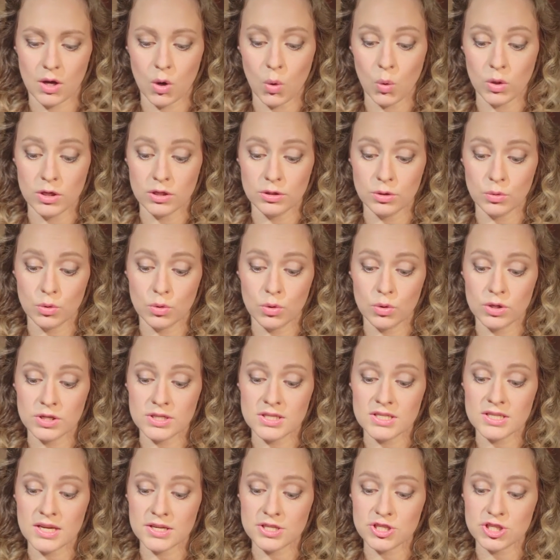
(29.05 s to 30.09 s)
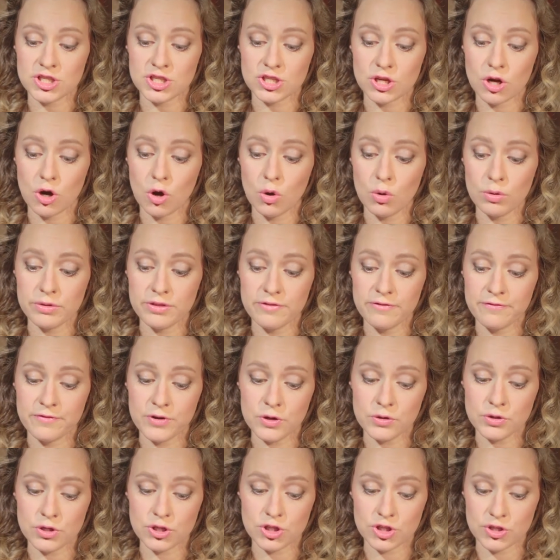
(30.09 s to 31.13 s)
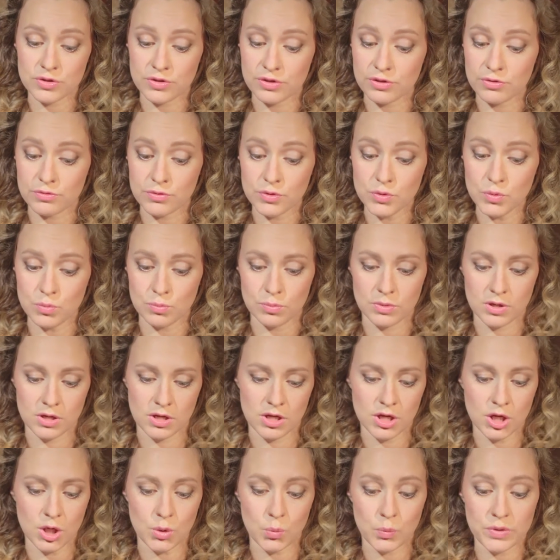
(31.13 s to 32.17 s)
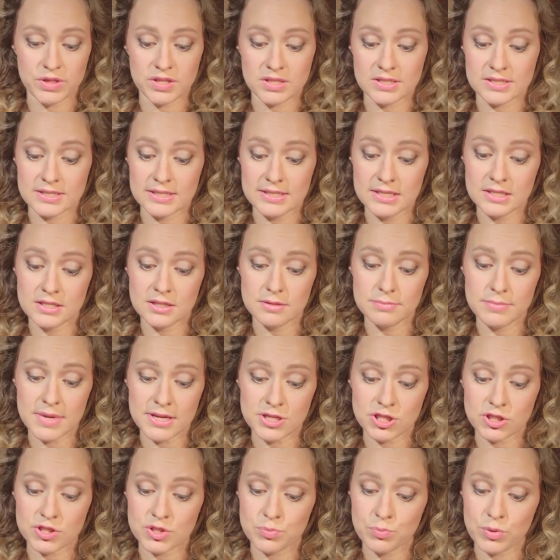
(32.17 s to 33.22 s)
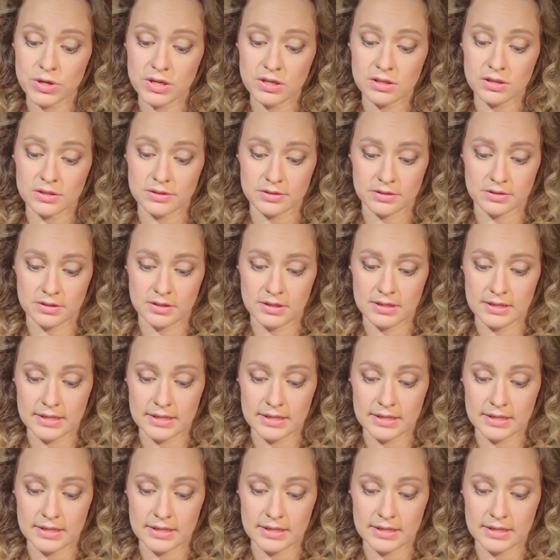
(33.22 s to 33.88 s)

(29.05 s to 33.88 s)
Ole Lukoje touched all the furniture in the room with his little magic sprinkler,